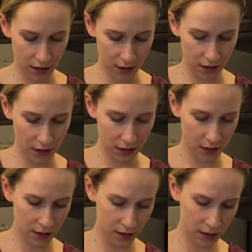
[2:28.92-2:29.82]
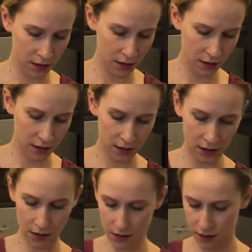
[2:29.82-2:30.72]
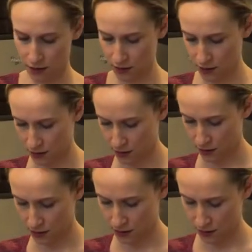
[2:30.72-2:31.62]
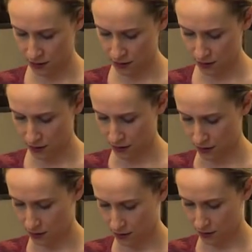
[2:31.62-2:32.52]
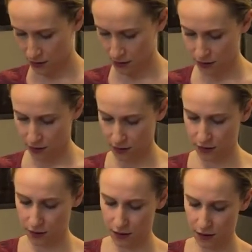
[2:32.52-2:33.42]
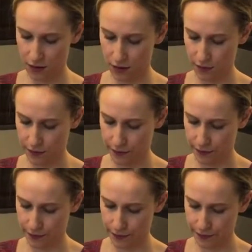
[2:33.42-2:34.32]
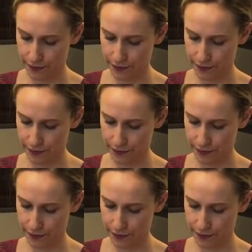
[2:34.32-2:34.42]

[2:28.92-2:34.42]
[no speech]